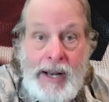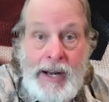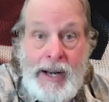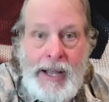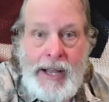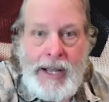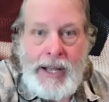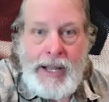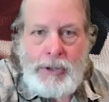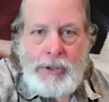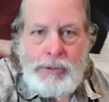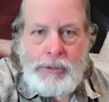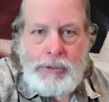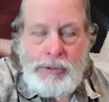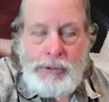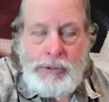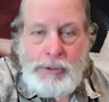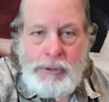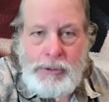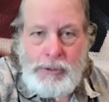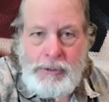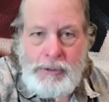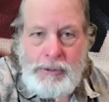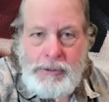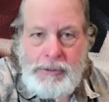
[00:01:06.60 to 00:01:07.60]
and a
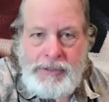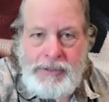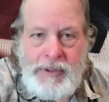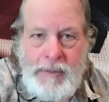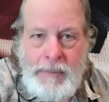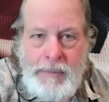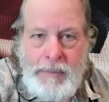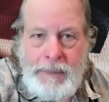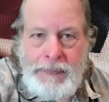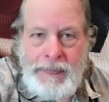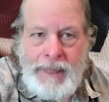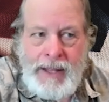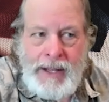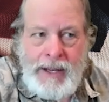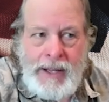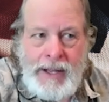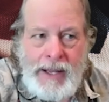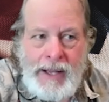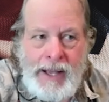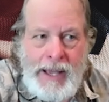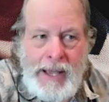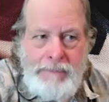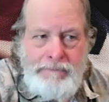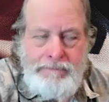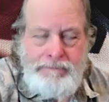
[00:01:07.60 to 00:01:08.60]
groove,
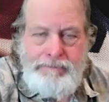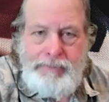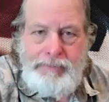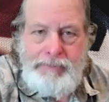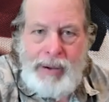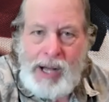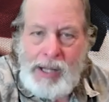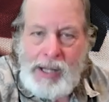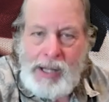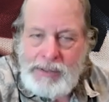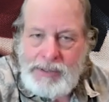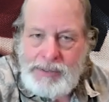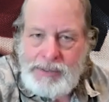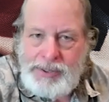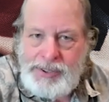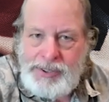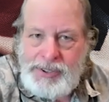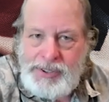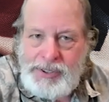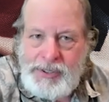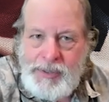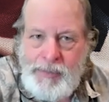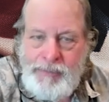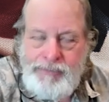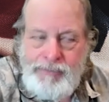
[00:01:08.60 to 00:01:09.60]
a
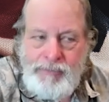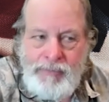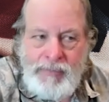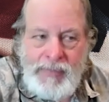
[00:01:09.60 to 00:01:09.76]
pulse,